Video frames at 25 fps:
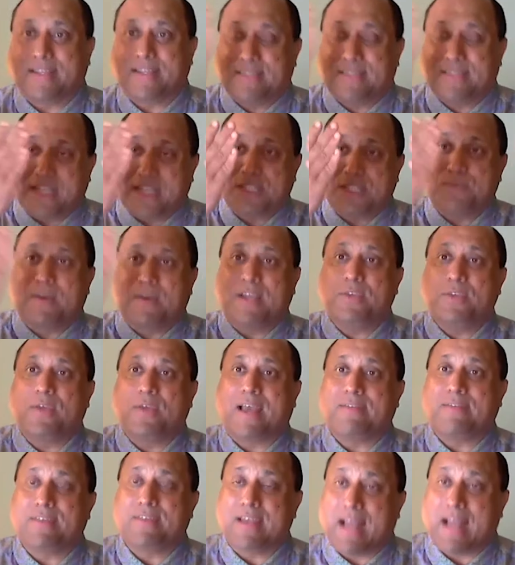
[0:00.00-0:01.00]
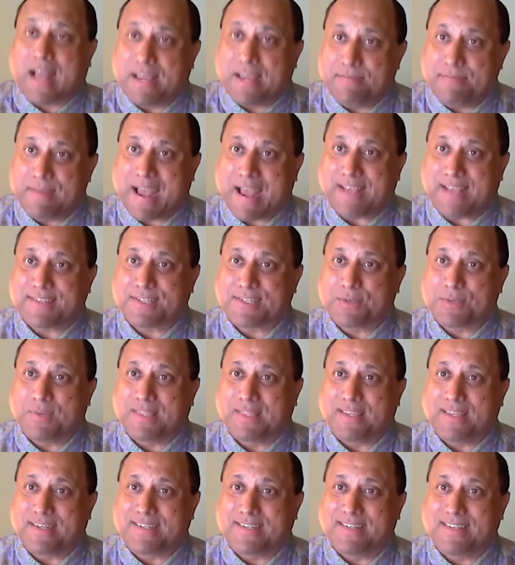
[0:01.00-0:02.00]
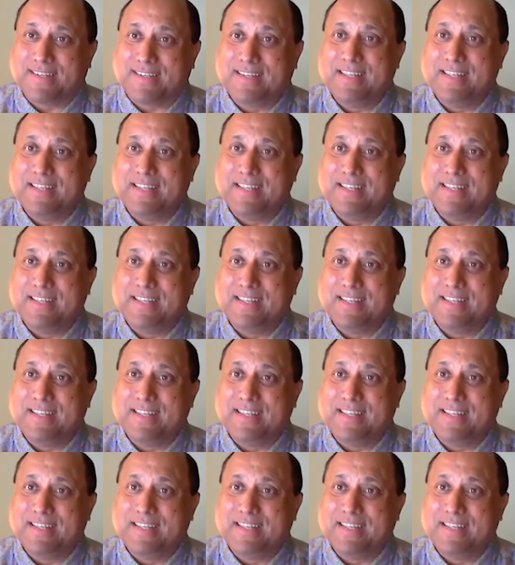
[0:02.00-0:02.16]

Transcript: That's why you have an eye mask with it,